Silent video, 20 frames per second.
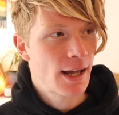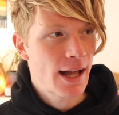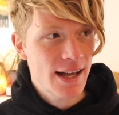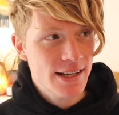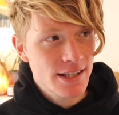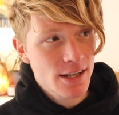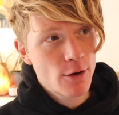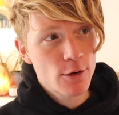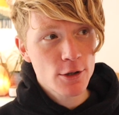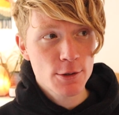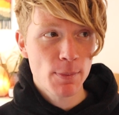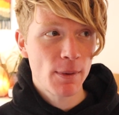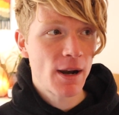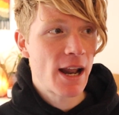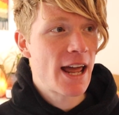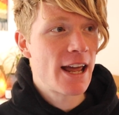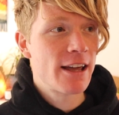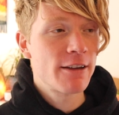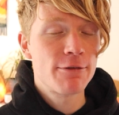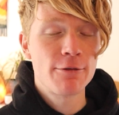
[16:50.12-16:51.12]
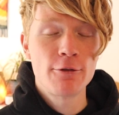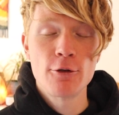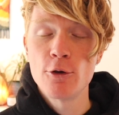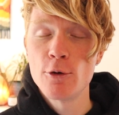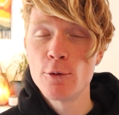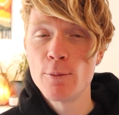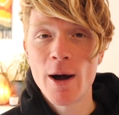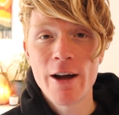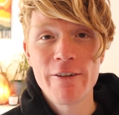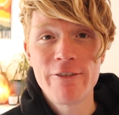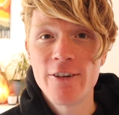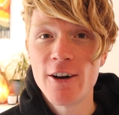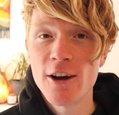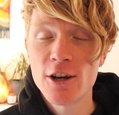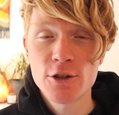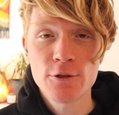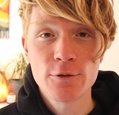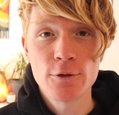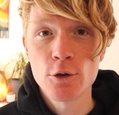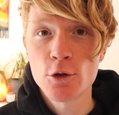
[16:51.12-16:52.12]
As I was playing through my
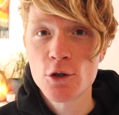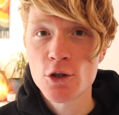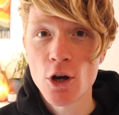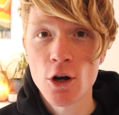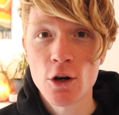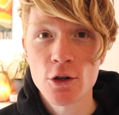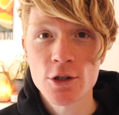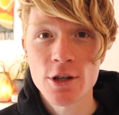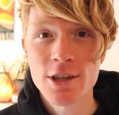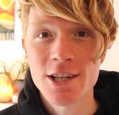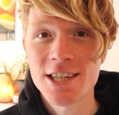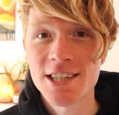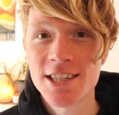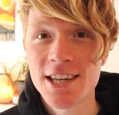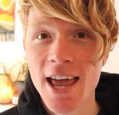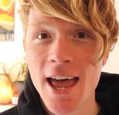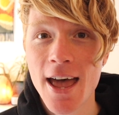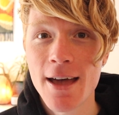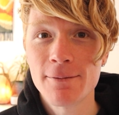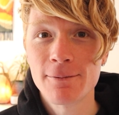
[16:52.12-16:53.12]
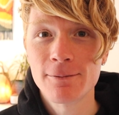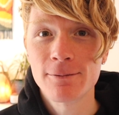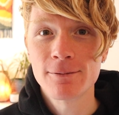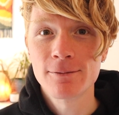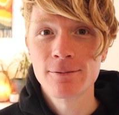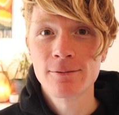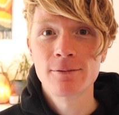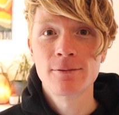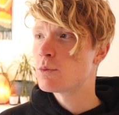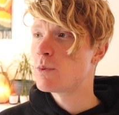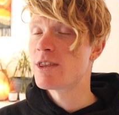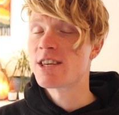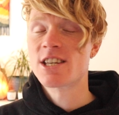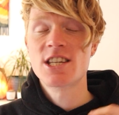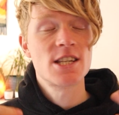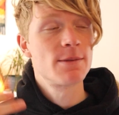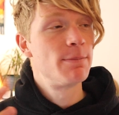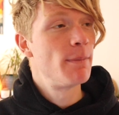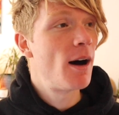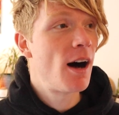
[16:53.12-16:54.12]
first few songs of the set, littered with
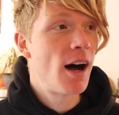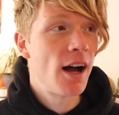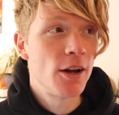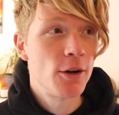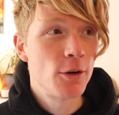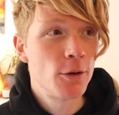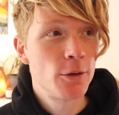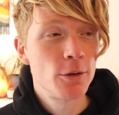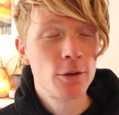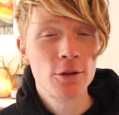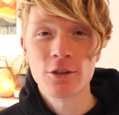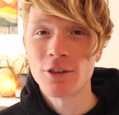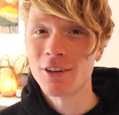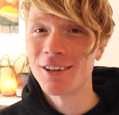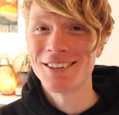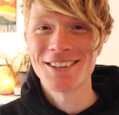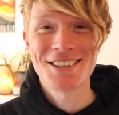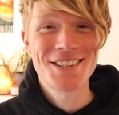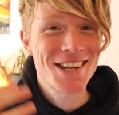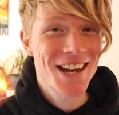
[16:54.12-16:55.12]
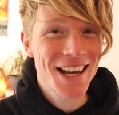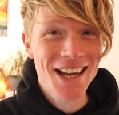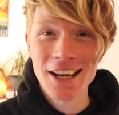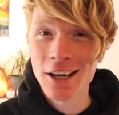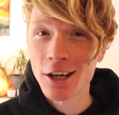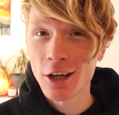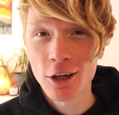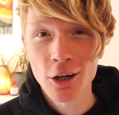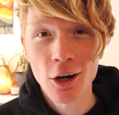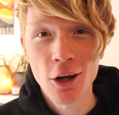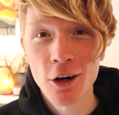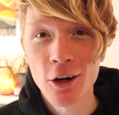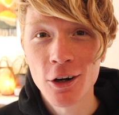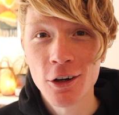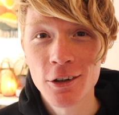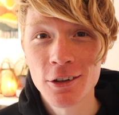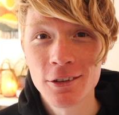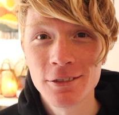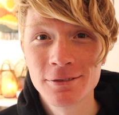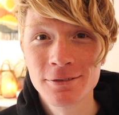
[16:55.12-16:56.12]
smiles and singing
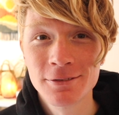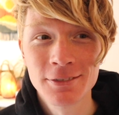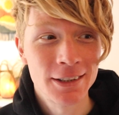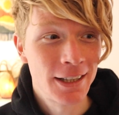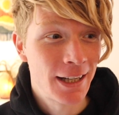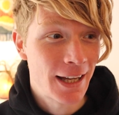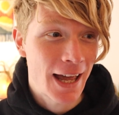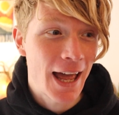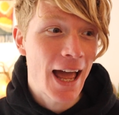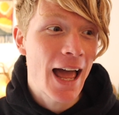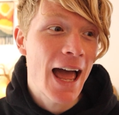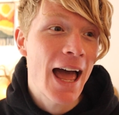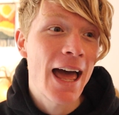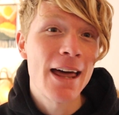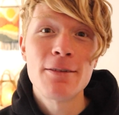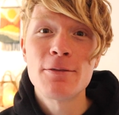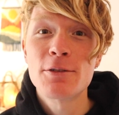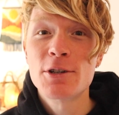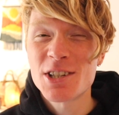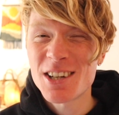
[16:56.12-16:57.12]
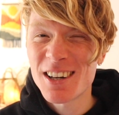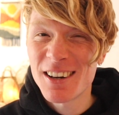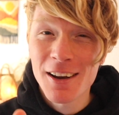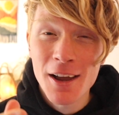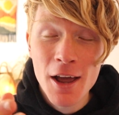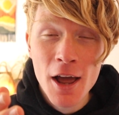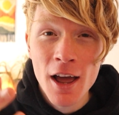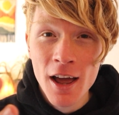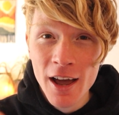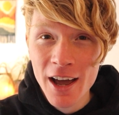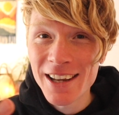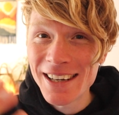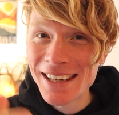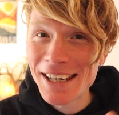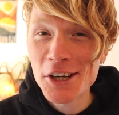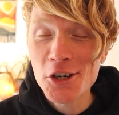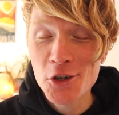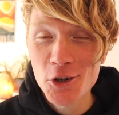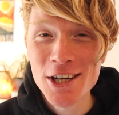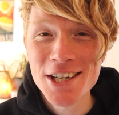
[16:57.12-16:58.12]
along, and an
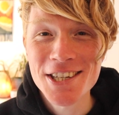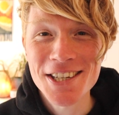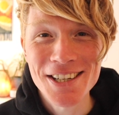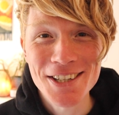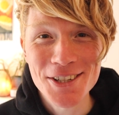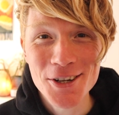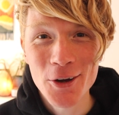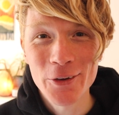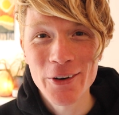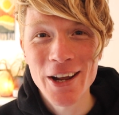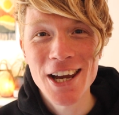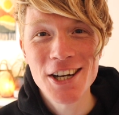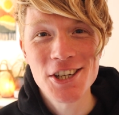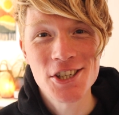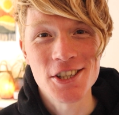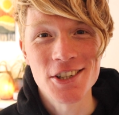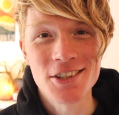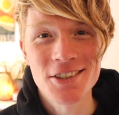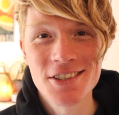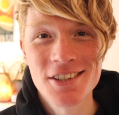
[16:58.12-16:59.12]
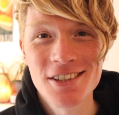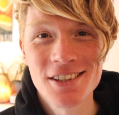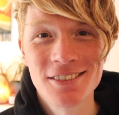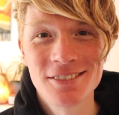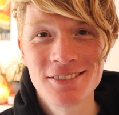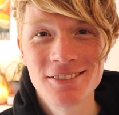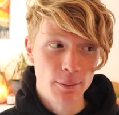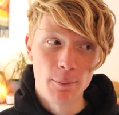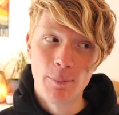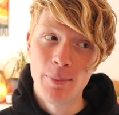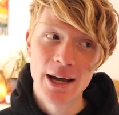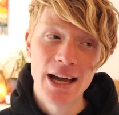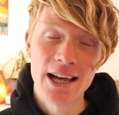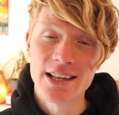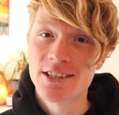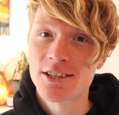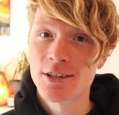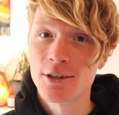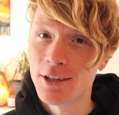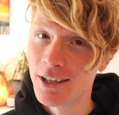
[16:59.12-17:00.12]
increase in donations when
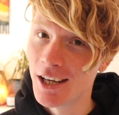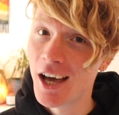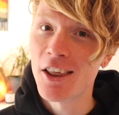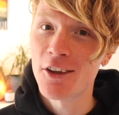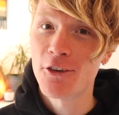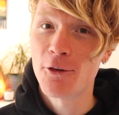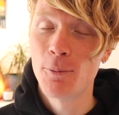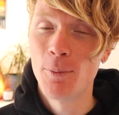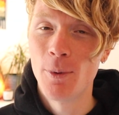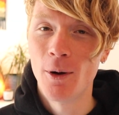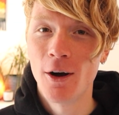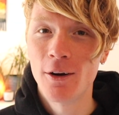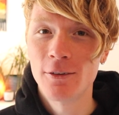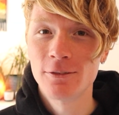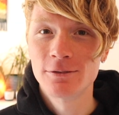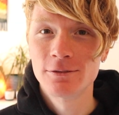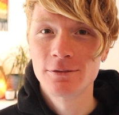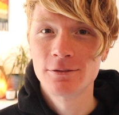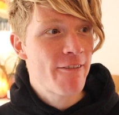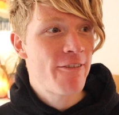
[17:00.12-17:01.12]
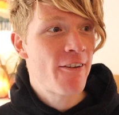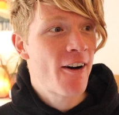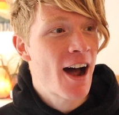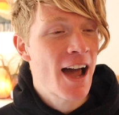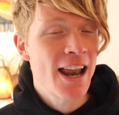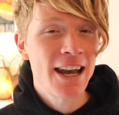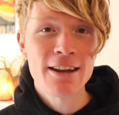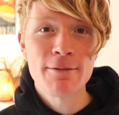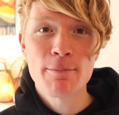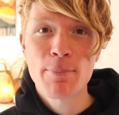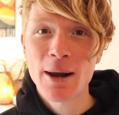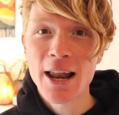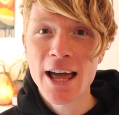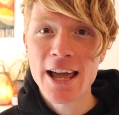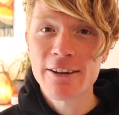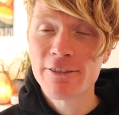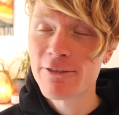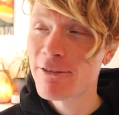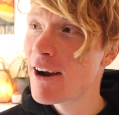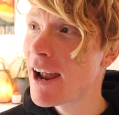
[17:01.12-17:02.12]
compared to the other spot, my violin
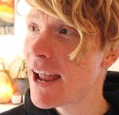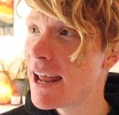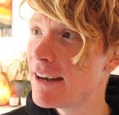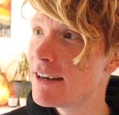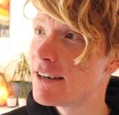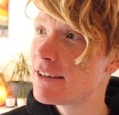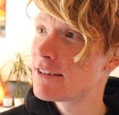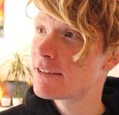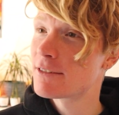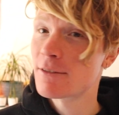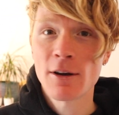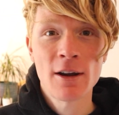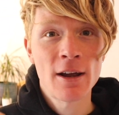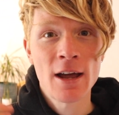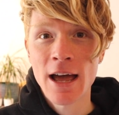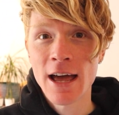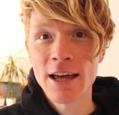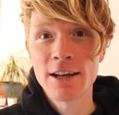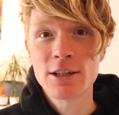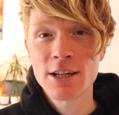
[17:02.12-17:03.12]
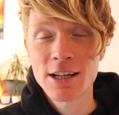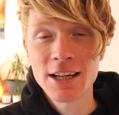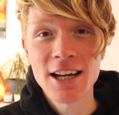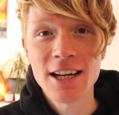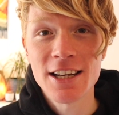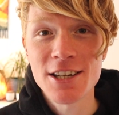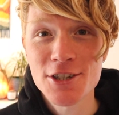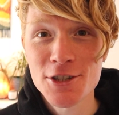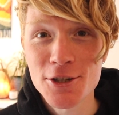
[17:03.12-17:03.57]
playing friend had clearly